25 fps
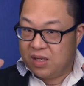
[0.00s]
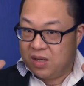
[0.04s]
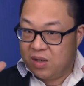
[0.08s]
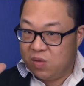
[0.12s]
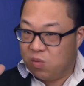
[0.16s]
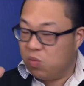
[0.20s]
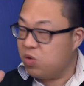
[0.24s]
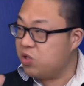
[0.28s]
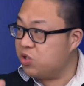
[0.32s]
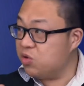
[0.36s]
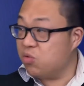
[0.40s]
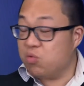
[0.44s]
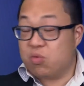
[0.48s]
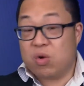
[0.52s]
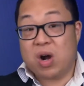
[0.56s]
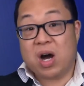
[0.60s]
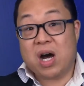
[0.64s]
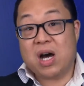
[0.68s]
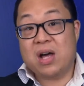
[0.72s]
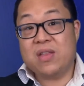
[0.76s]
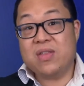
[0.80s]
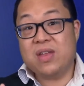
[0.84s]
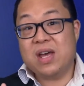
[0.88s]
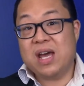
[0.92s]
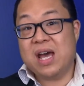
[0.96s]
would you
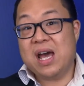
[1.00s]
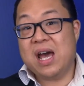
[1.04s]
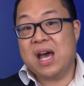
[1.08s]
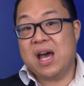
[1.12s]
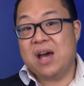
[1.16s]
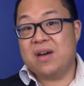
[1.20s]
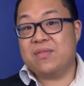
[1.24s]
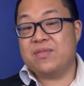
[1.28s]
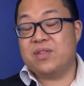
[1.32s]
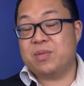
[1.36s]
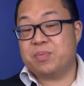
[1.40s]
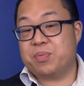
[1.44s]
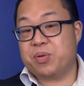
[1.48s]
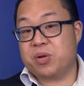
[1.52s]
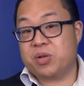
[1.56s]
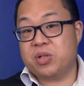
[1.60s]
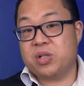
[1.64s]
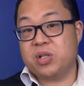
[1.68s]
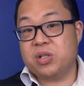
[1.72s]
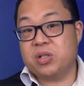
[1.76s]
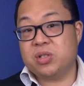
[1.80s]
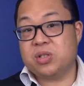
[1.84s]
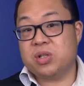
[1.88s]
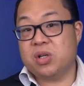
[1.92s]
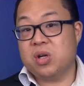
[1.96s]
rather have the
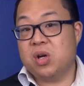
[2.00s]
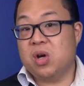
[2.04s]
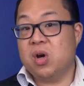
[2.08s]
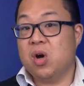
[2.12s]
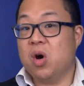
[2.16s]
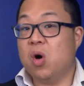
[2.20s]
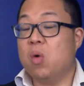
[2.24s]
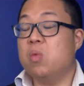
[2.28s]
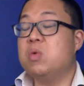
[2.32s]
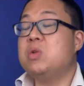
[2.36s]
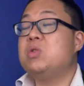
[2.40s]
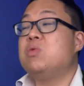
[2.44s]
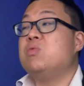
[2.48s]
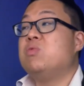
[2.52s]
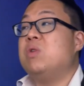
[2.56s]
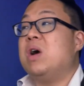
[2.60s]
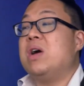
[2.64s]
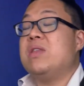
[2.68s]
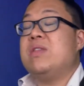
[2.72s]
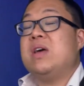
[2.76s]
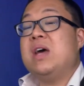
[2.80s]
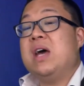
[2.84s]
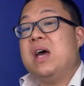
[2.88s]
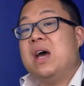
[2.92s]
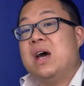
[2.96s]
product or would you
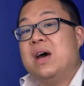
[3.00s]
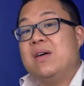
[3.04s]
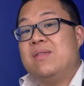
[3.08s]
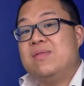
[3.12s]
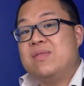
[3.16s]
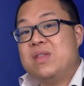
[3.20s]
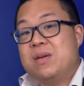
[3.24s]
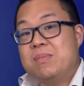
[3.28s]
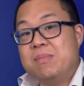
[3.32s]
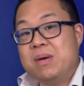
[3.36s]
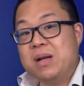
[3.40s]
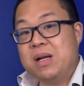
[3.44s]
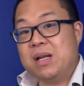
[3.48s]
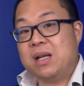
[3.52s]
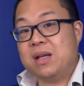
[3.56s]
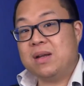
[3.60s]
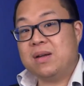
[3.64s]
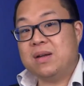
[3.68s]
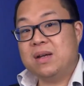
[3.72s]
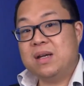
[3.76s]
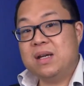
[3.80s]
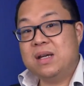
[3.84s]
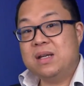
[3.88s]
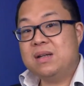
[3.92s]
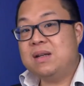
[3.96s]
rather have the money?
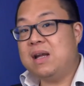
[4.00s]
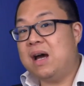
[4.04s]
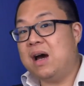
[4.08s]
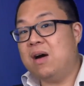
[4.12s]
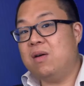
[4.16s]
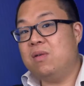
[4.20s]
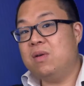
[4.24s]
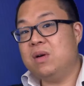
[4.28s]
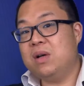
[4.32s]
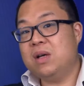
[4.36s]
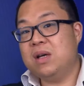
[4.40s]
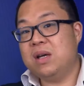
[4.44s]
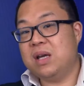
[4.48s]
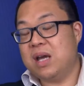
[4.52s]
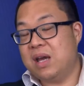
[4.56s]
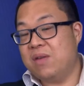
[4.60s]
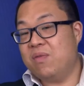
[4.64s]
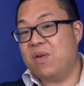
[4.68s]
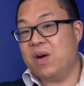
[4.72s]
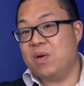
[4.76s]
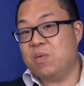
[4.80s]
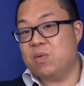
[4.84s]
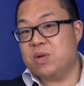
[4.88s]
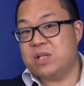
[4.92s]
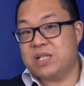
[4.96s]
Now, if
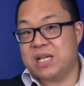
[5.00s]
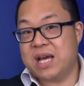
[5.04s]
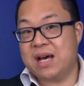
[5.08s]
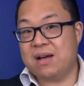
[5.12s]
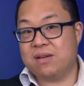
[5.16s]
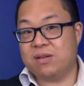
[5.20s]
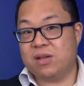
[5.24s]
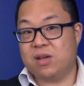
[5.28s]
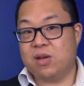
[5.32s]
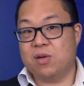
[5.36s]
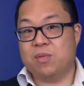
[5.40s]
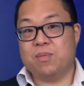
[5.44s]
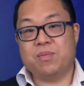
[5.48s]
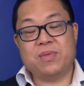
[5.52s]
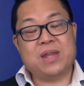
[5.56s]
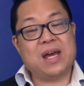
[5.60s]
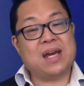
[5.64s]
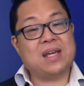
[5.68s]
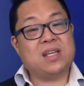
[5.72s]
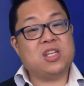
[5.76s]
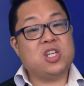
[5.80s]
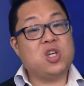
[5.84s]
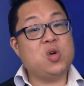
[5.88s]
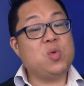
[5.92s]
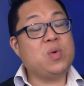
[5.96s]
I would tell you
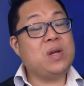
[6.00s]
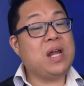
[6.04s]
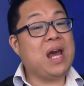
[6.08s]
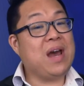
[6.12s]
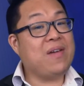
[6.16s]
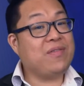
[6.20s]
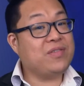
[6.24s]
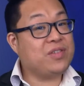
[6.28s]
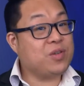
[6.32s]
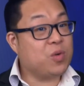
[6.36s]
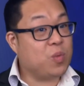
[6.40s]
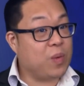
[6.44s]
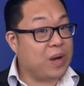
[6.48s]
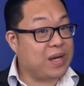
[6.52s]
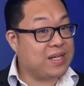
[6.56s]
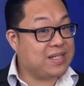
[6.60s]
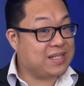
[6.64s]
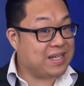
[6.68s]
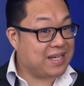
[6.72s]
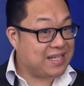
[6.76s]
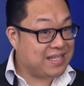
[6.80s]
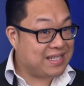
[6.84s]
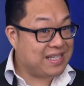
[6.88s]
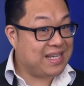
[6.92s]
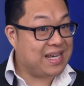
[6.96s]
that you would have to wait
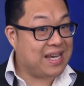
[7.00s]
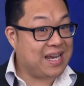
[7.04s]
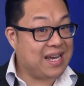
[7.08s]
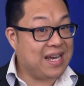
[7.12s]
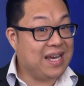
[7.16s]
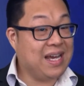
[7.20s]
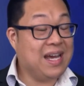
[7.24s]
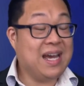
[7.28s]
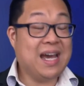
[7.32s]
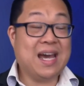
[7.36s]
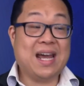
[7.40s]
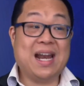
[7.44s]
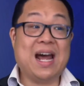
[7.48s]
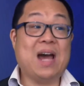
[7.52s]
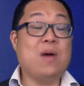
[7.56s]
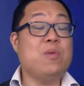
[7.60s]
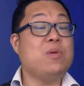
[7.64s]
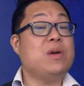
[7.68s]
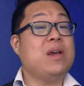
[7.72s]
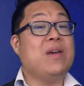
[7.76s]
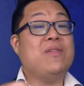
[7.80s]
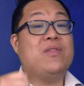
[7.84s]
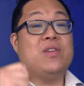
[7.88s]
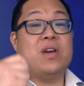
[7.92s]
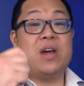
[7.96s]
a year and I
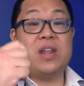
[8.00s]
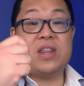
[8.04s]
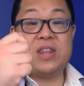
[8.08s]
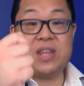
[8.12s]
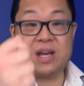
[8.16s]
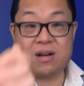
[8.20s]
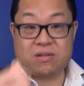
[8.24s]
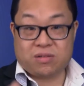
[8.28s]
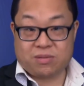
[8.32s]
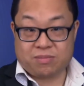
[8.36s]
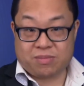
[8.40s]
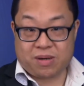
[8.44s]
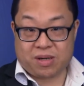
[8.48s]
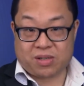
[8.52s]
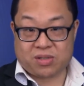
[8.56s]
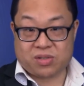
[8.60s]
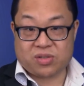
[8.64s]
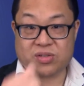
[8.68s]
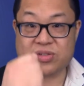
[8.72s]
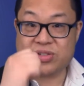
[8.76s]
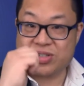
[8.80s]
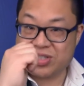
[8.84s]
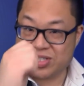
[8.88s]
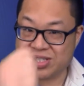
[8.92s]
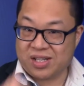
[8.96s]
would give you a thousand bucks,
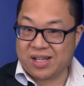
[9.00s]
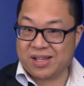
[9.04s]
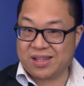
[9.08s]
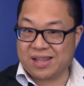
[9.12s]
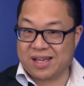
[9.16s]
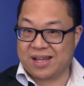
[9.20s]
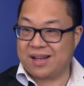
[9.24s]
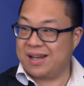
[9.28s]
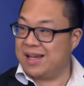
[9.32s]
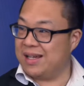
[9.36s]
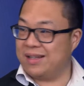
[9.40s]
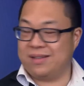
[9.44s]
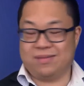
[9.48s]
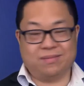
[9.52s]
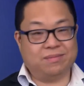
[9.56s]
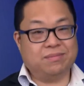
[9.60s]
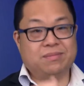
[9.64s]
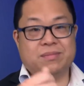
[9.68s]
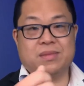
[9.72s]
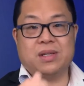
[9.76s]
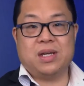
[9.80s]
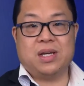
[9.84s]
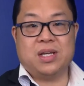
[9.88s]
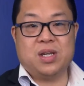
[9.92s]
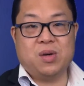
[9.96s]
just like that, like
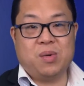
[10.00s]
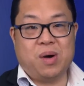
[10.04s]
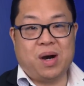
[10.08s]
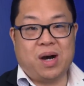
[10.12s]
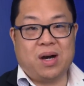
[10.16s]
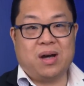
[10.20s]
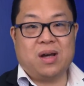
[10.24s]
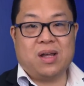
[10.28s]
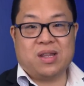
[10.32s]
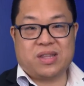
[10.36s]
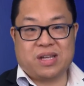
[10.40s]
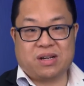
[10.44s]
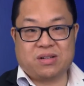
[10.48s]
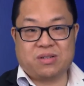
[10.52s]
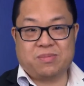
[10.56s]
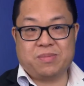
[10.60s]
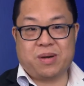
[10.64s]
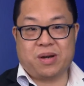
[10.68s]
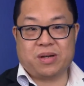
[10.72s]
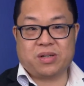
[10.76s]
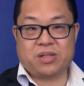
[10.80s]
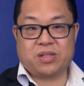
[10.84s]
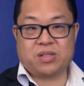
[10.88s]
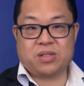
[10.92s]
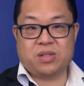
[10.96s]
here you are, a thousand
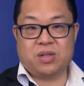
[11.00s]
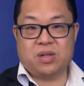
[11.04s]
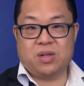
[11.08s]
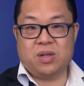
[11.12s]
bucks.